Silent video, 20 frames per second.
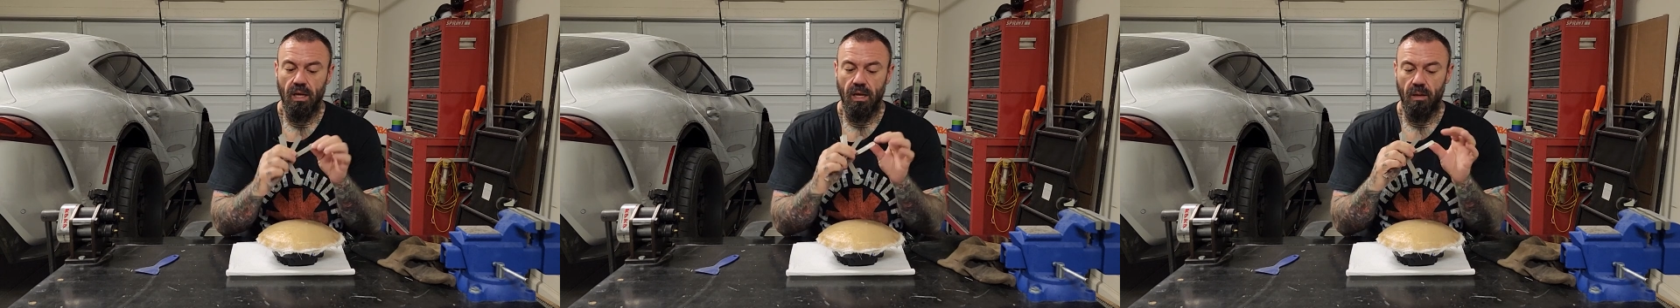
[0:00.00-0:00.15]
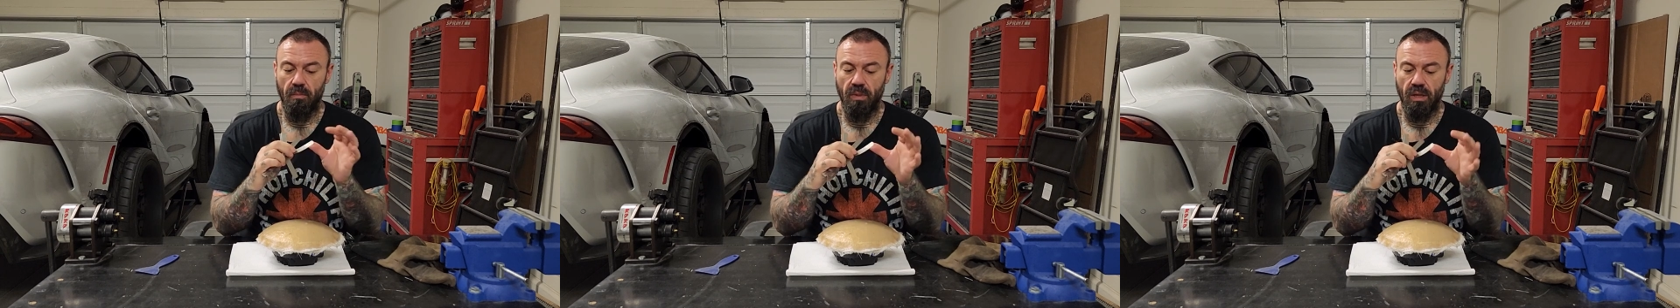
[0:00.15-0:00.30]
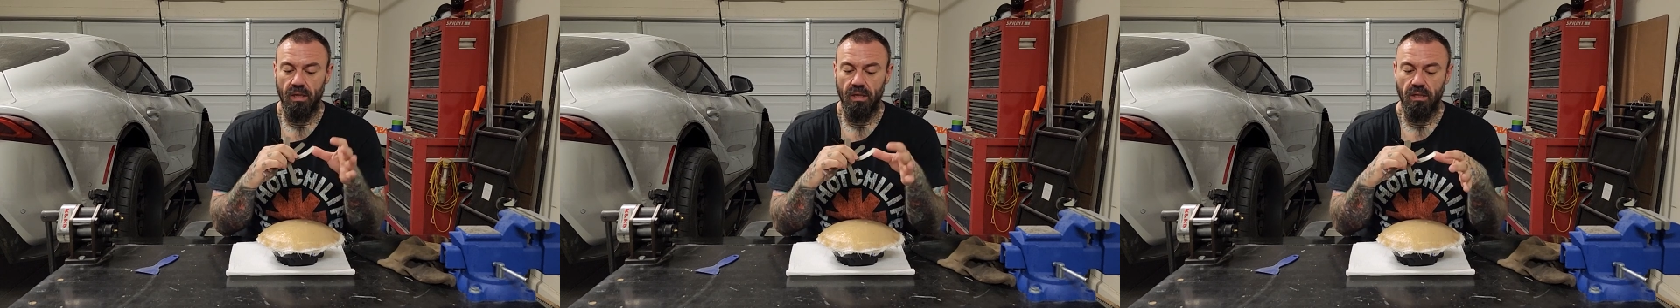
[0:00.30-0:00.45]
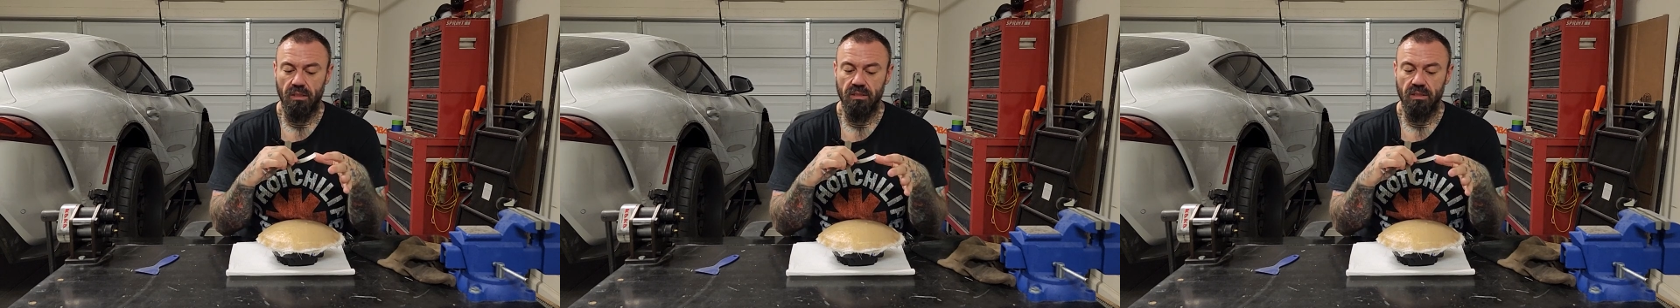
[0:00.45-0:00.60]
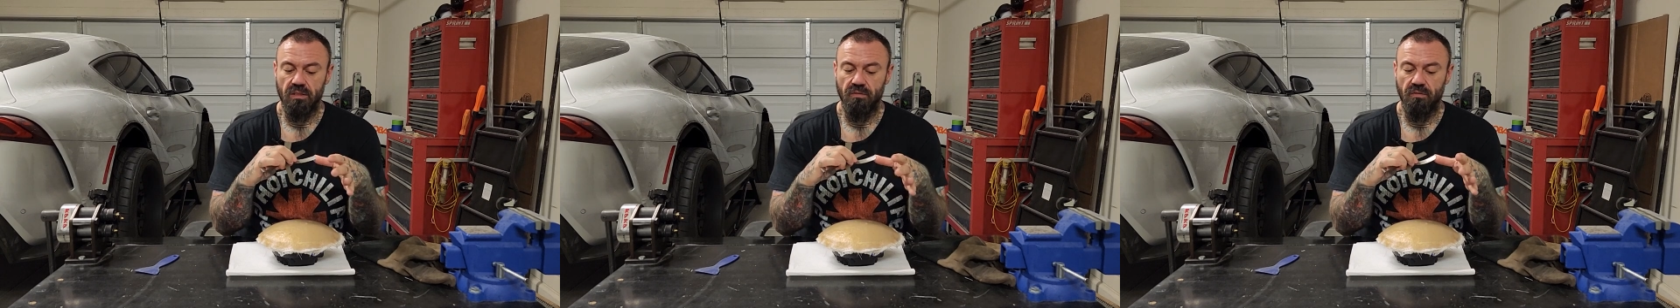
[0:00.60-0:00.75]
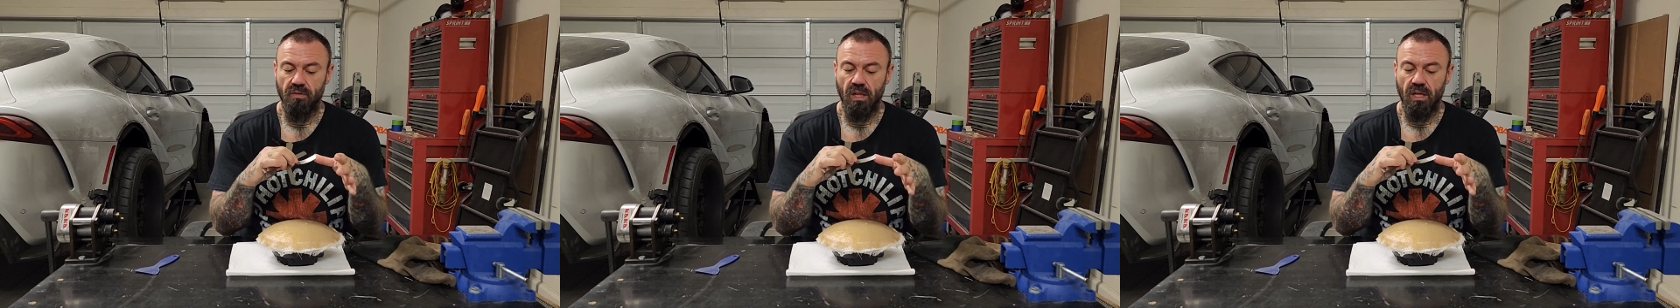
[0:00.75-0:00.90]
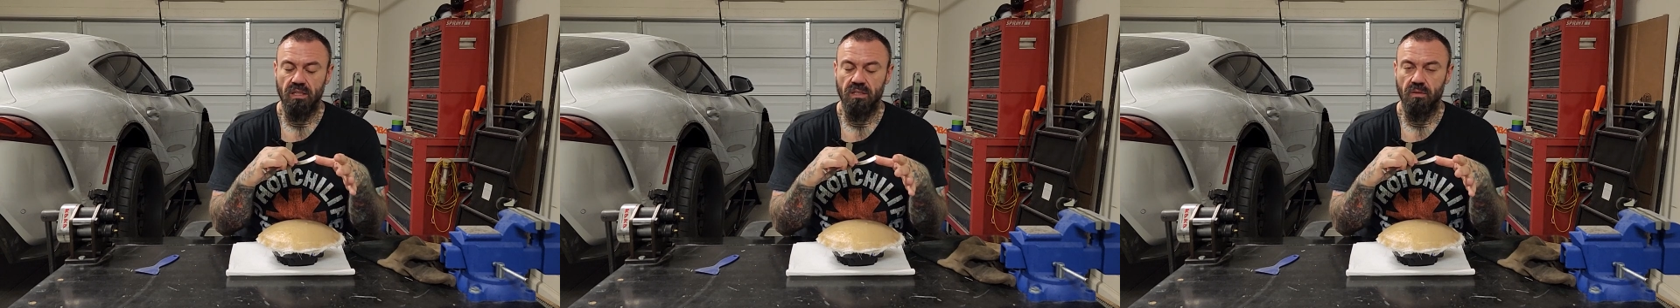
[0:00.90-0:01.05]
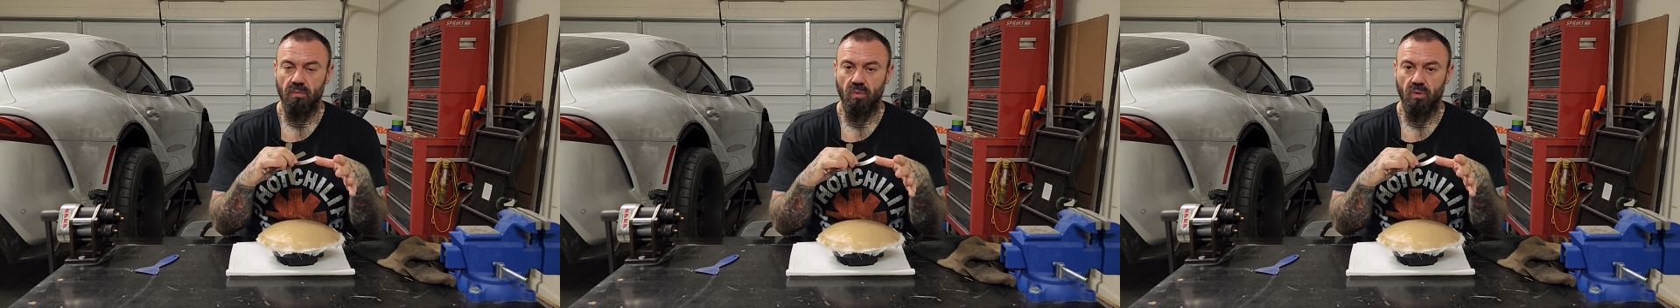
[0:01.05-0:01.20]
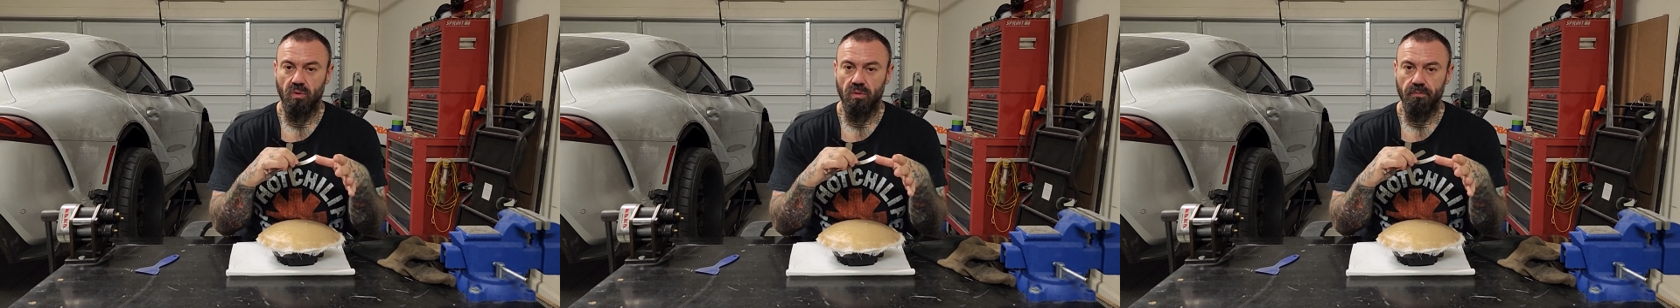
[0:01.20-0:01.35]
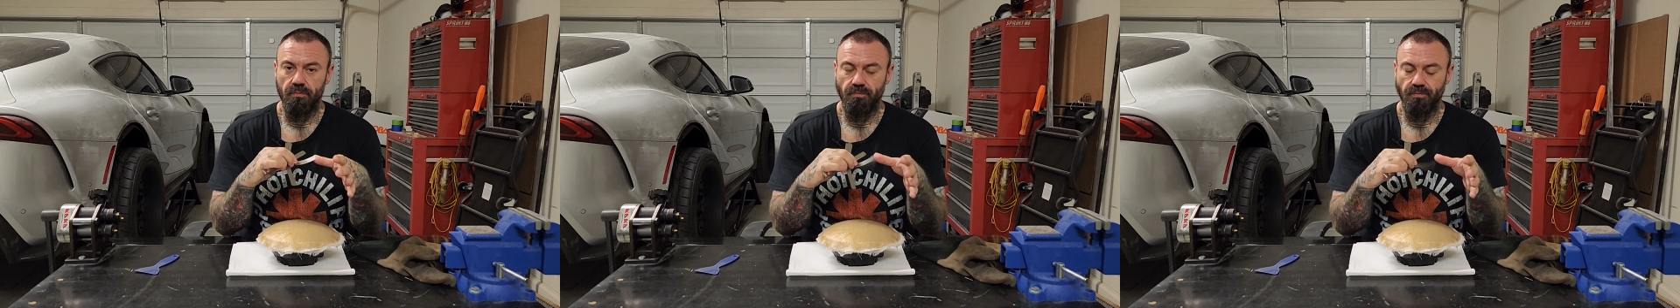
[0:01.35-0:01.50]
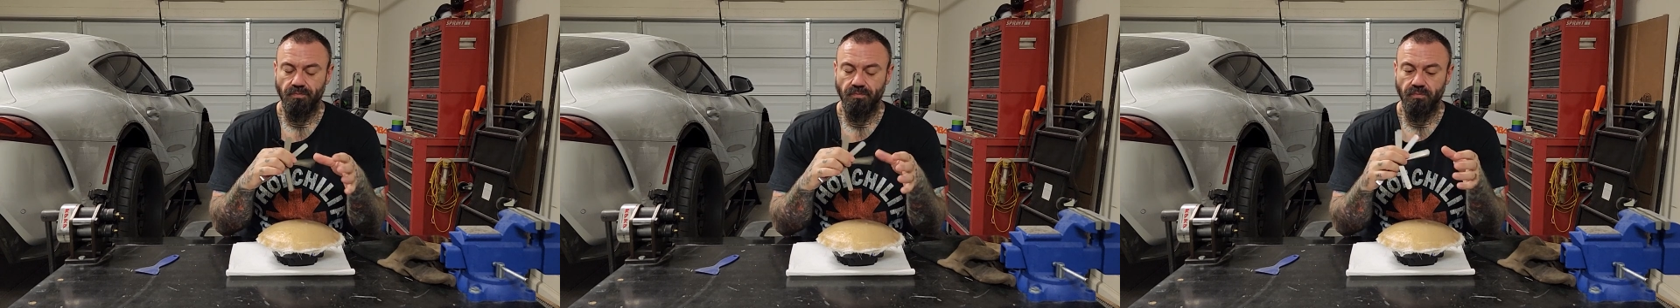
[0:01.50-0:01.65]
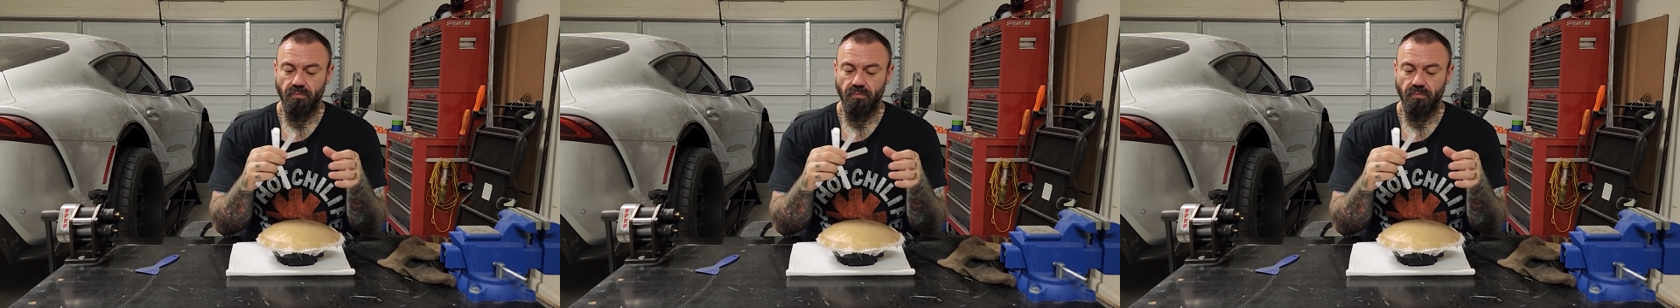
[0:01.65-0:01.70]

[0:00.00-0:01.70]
and because it's flexible,